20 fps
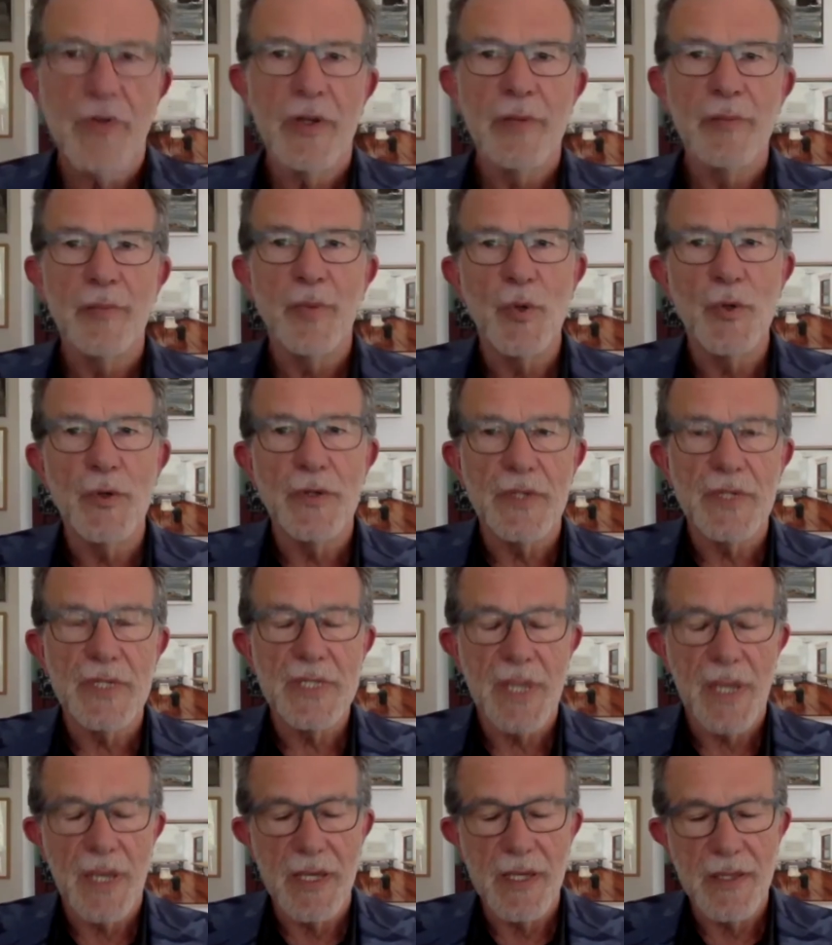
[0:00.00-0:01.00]
important to
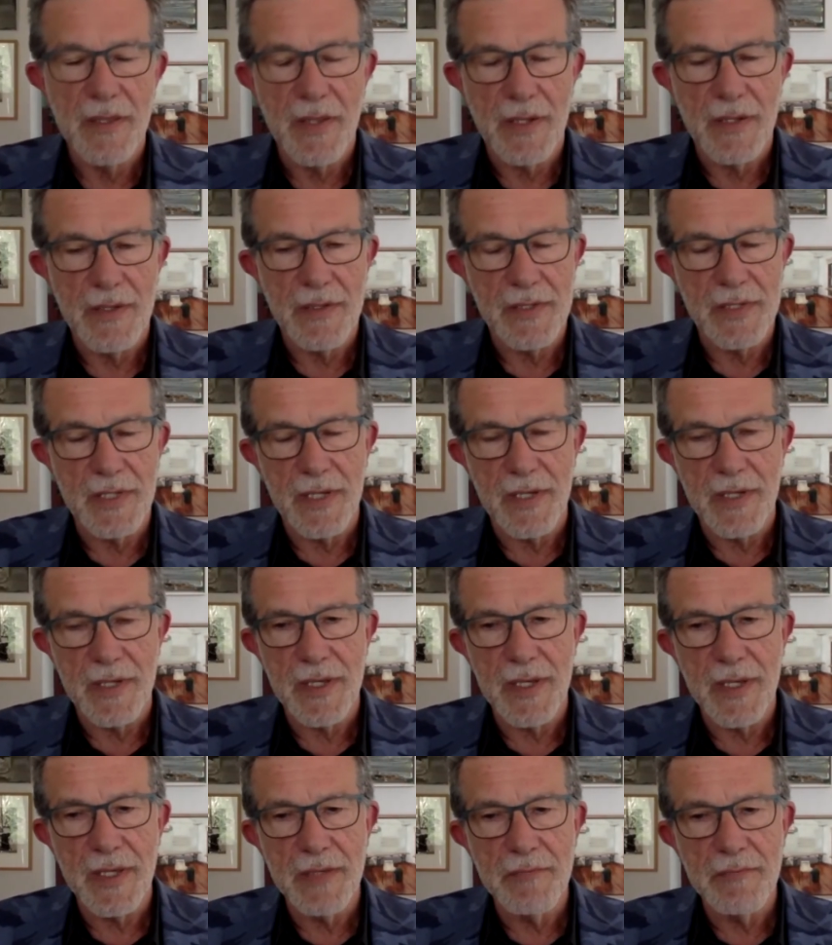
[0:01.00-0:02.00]
say that
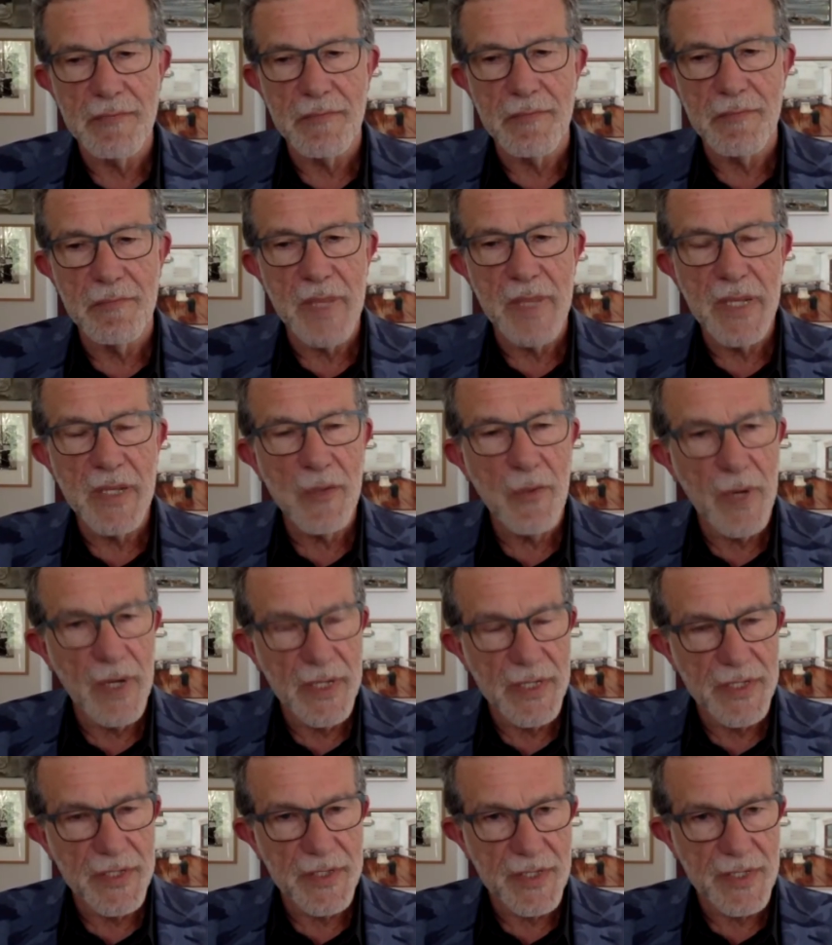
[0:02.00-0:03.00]
in many
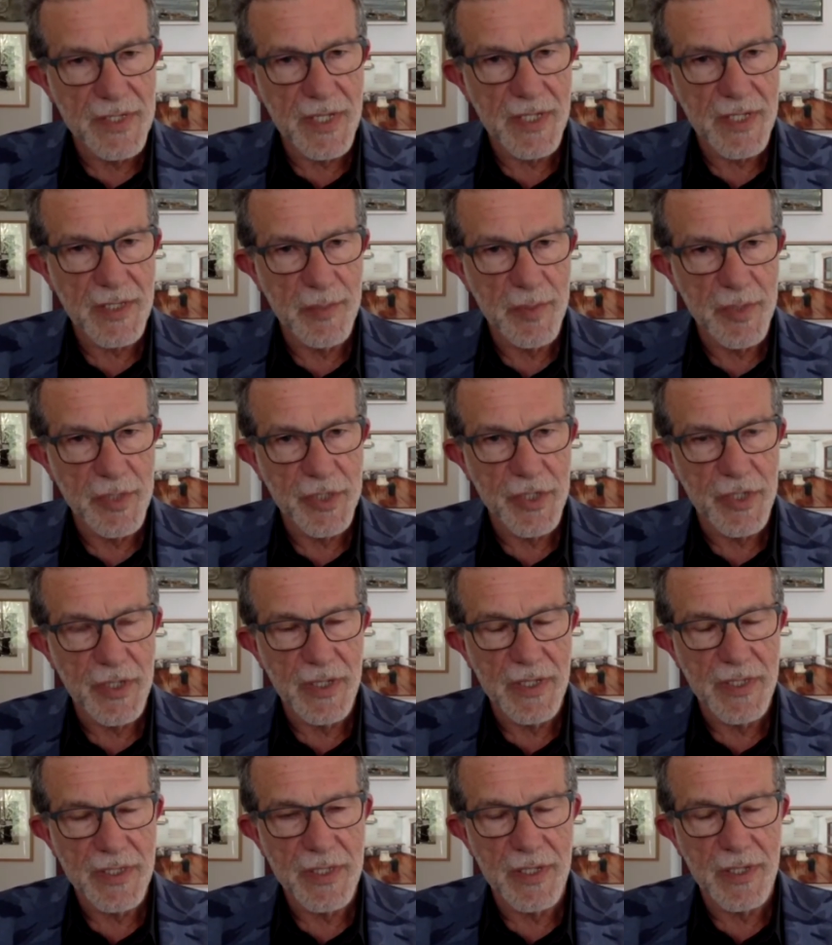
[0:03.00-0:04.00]
ways this exhibition
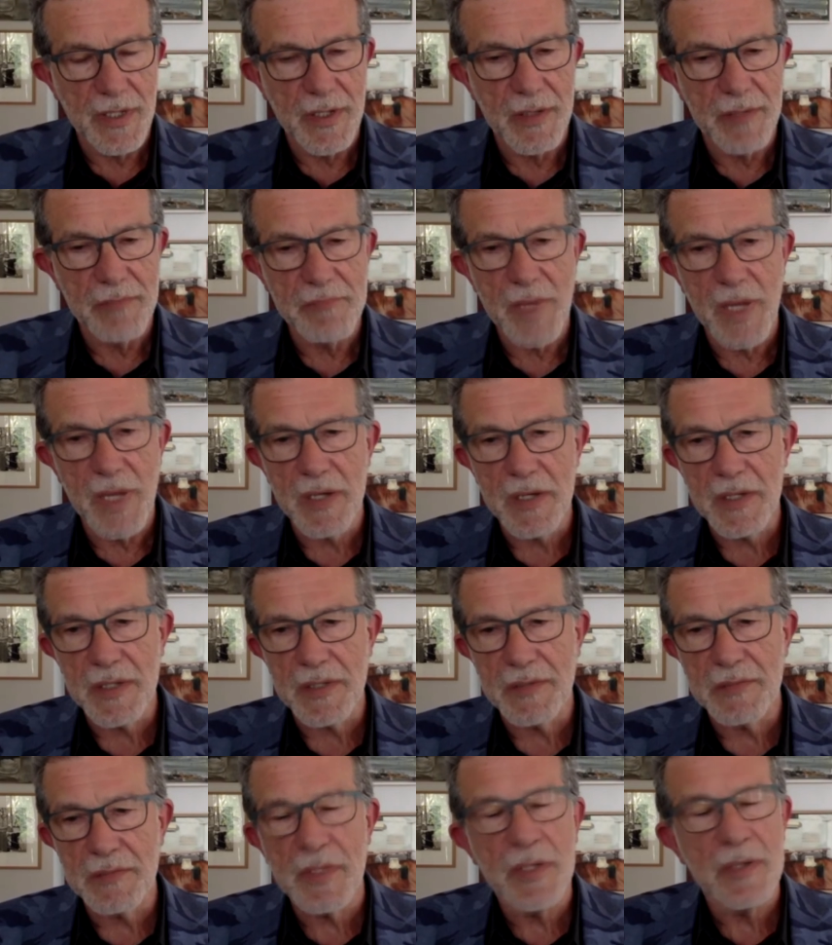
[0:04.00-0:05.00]
is a
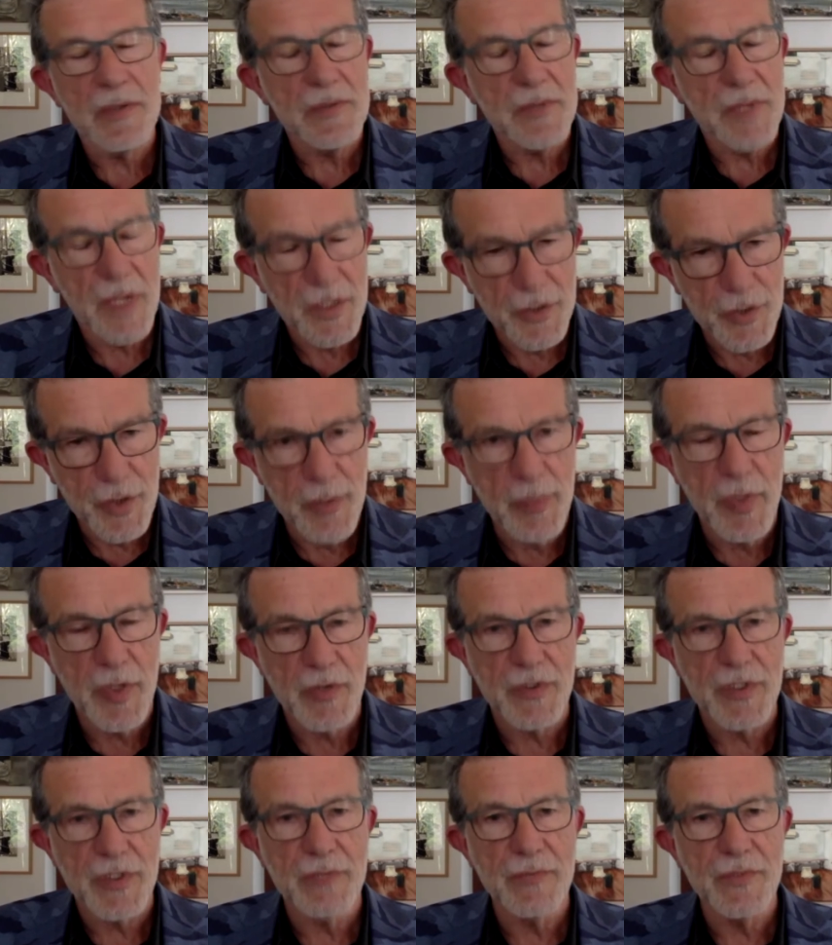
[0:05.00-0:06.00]

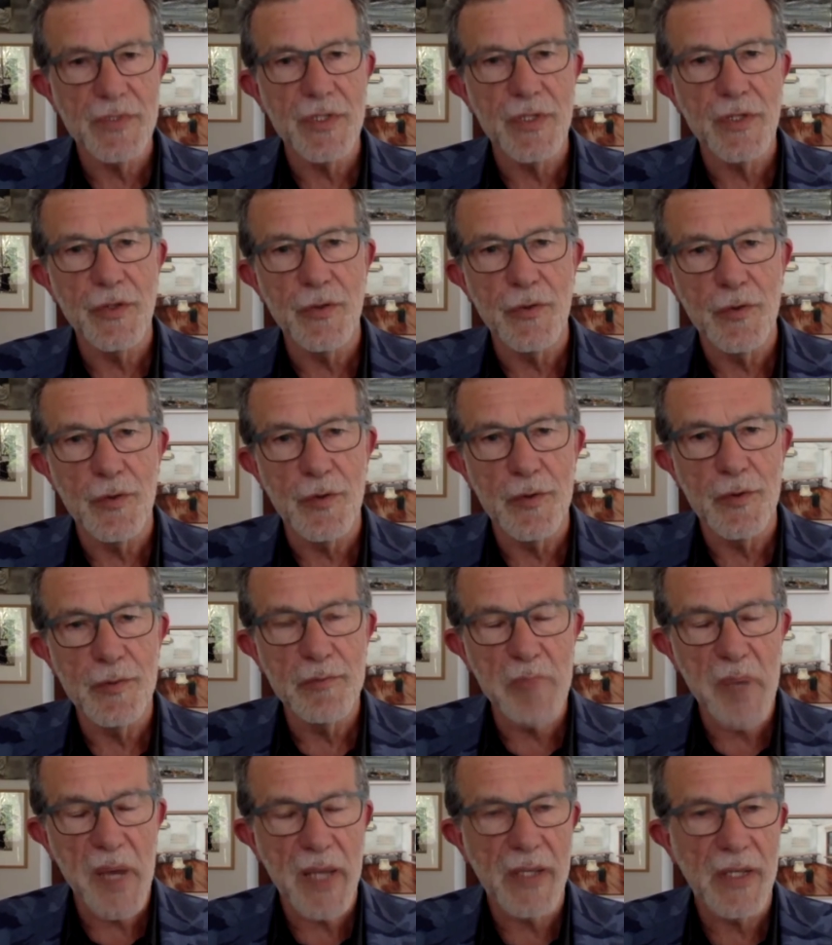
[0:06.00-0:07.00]
tribute to your
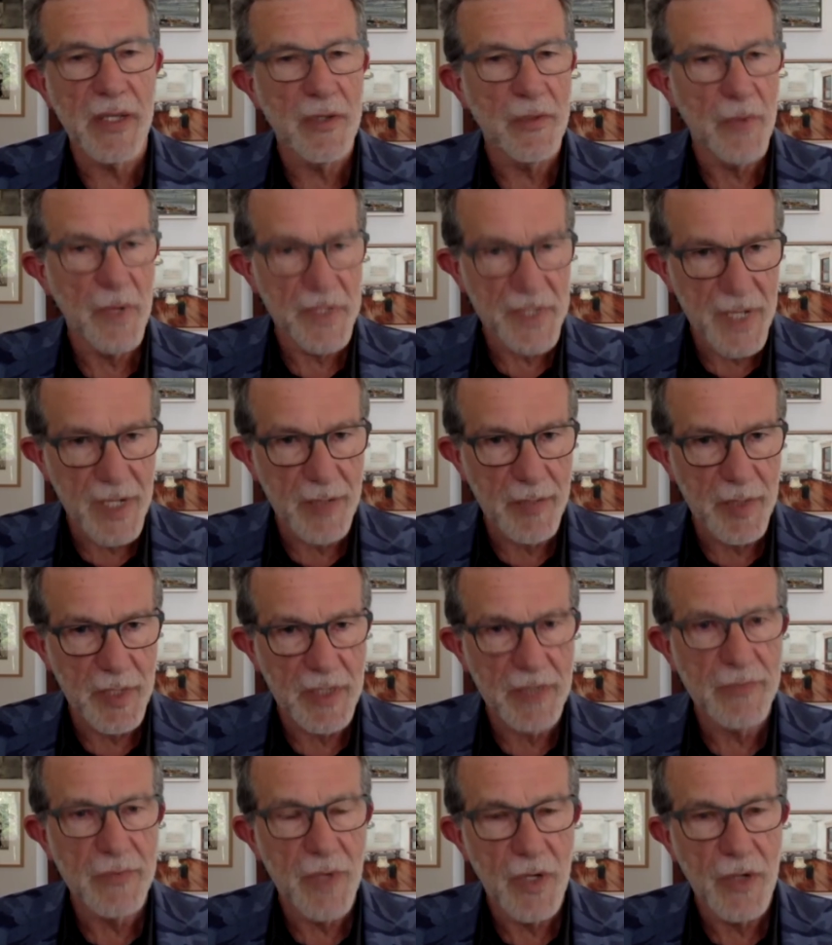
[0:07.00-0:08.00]
partner
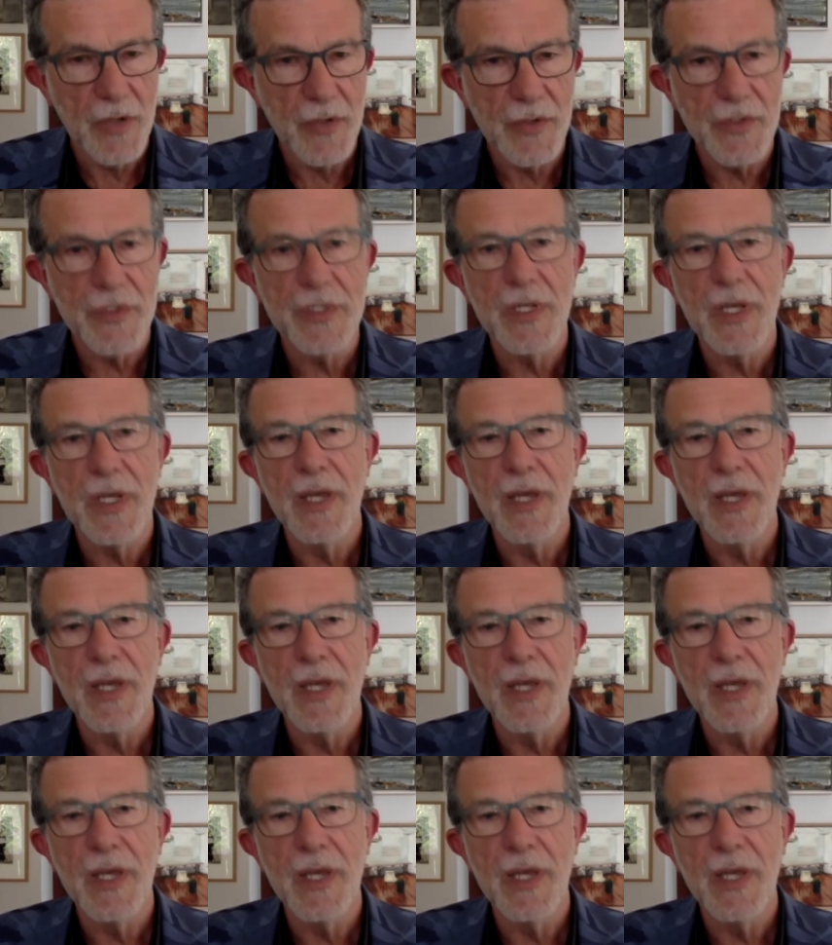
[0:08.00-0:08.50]
Rosalba, Rose.